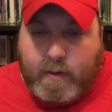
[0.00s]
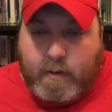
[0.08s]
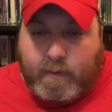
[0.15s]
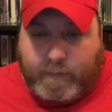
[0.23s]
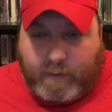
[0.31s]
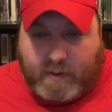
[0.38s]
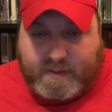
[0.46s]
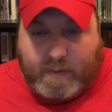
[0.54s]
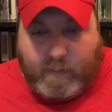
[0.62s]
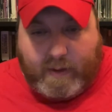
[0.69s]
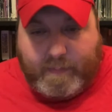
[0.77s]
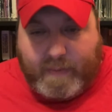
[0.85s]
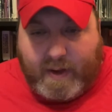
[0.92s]
Frosted
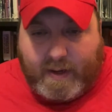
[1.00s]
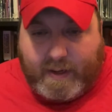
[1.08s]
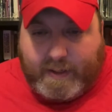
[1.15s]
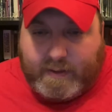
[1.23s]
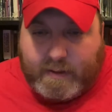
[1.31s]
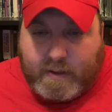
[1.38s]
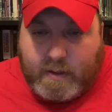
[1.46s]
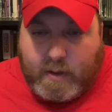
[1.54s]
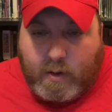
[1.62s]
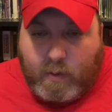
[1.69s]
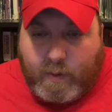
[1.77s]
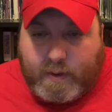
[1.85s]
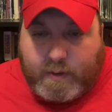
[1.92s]
white pine.
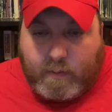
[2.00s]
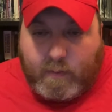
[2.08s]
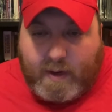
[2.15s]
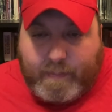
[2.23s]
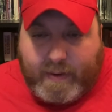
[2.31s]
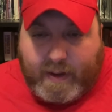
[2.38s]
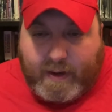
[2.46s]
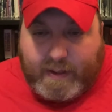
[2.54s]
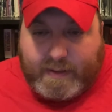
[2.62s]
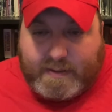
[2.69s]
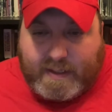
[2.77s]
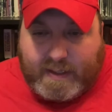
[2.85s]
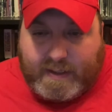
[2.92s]
Winter white
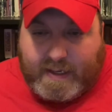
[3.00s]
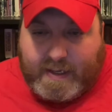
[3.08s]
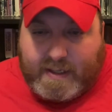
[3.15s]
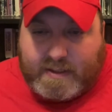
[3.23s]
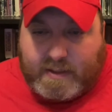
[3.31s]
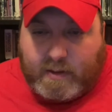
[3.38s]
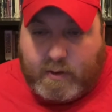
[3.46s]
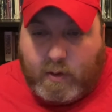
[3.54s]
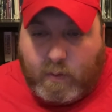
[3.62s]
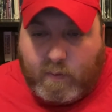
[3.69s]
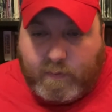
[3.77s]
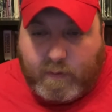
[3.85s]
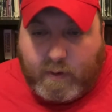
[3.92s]
pines encased in a
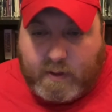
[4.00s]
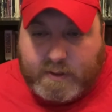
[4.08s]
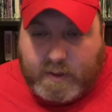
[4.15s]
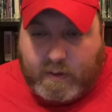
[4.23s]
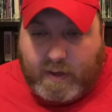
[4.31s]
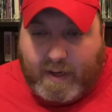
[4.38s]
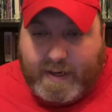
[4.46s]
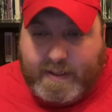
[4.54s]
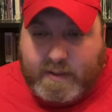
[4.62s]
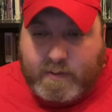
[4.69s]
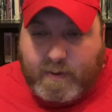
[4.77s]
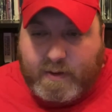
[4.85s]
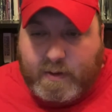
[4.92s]
cold frost are
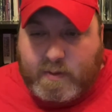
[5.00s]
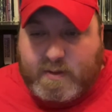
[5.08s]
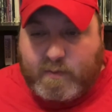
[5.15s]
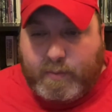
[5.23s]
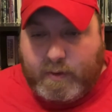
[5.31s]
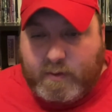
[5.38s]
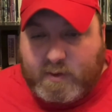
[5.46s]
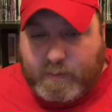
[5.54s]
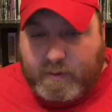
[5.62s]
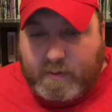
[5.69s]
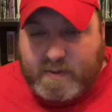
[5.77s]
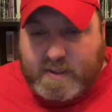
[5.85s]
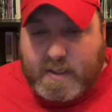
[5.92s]
heightened with notes of blue
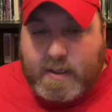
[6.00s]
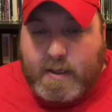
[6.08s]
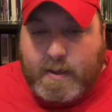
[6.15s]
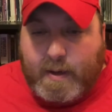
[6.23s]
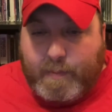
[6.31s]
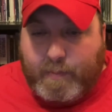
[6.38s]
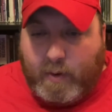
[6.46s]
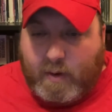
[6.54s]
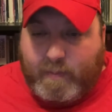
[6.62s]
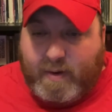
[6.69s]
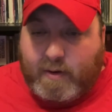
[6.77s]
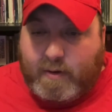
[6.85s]
spruce and bergamot,